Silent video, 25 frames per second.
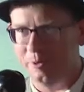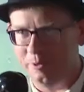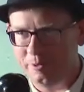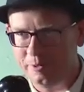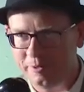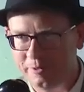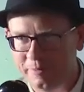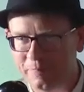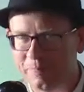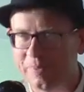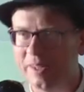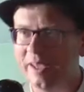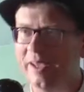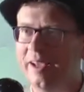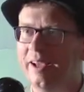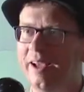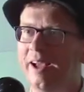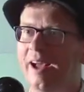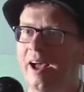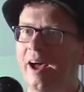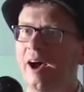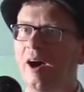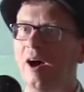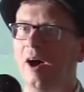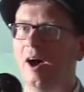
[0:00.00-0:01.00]
you,
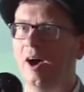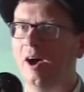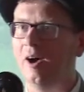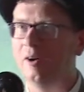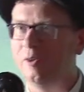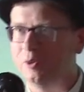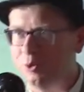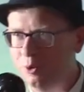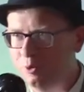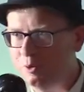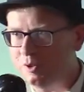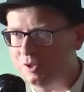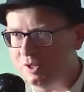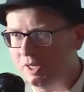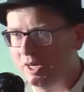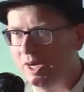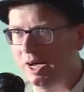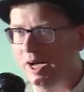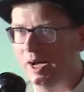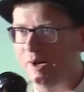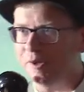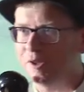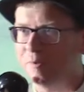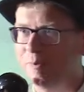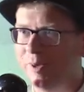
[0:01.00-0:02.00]
uh, using
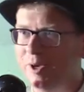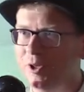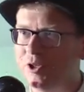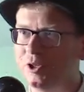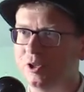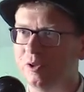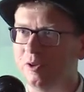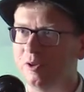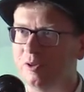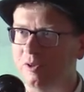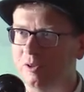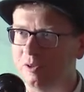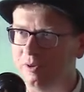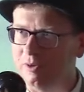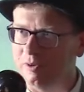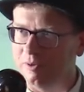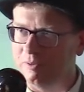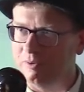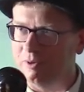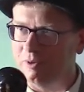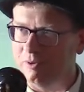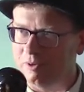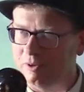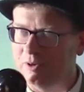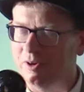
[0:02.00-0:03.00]
our special
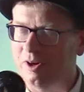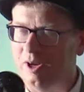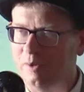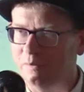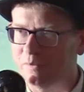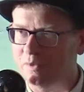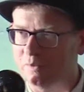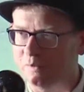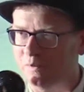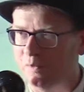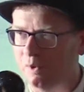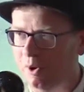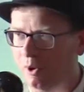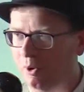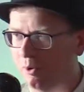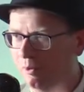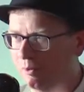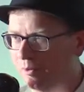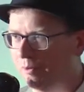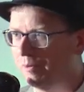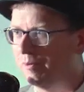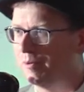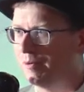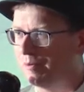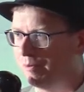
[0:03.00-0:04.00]

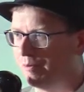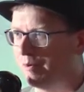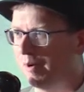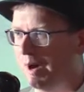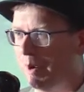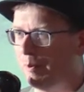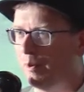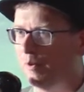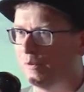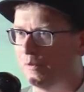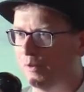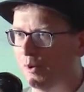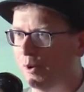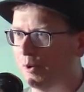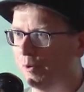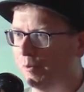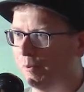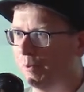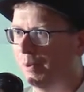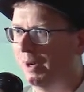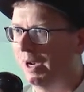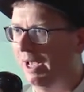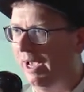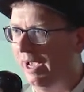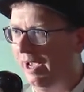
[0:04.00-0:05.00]
Cliftophone
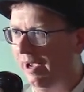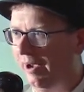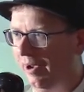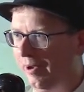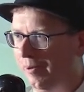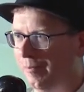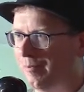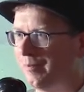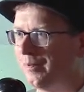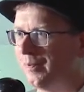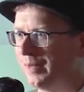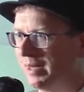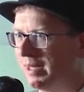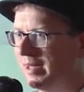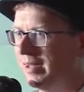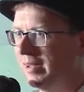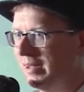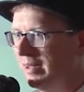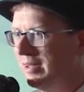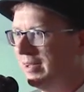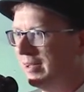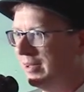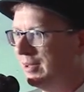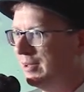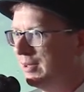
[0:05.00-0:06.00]
gramophone player.
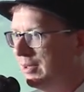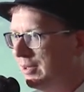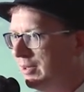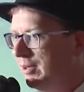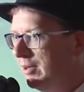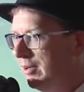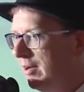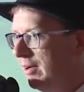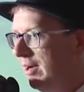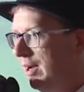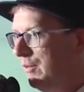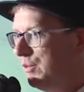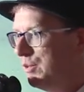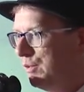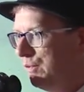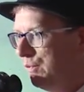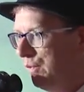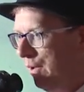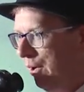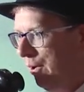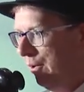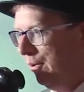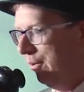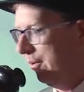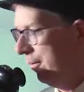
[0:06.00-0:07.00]

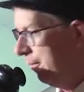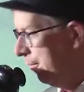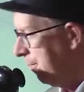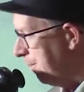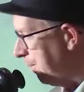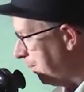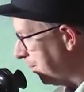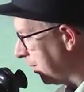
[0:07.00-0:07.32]
Cliftophone.